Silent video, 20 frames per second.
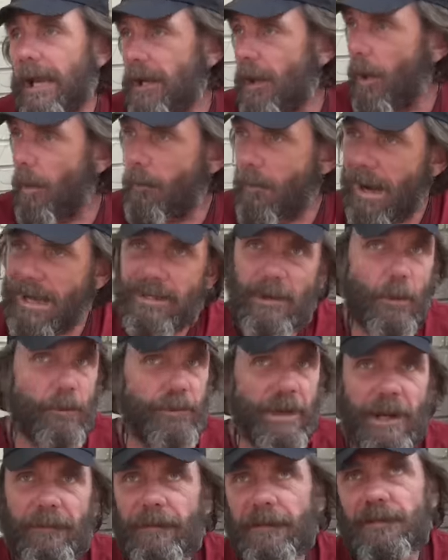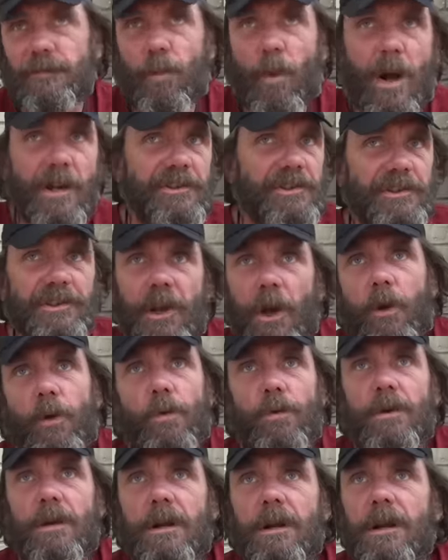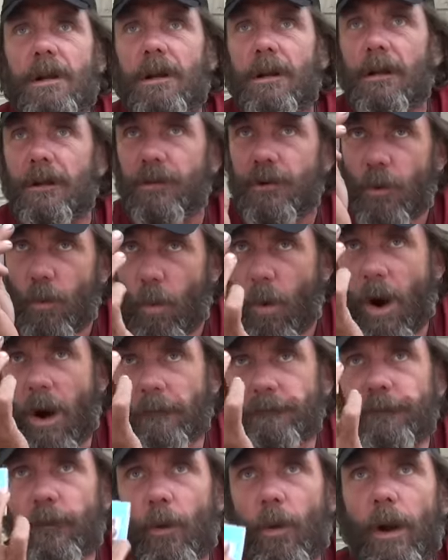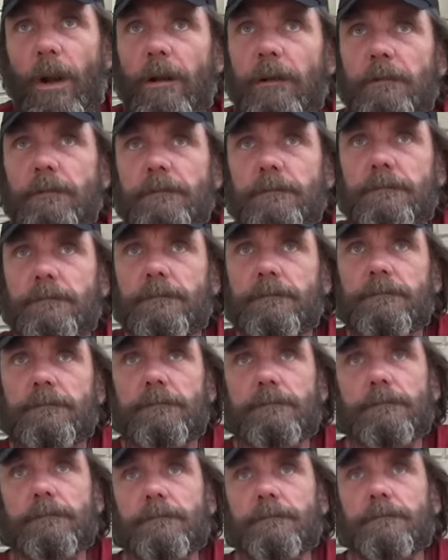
It don't make no difference what you do. You work for it.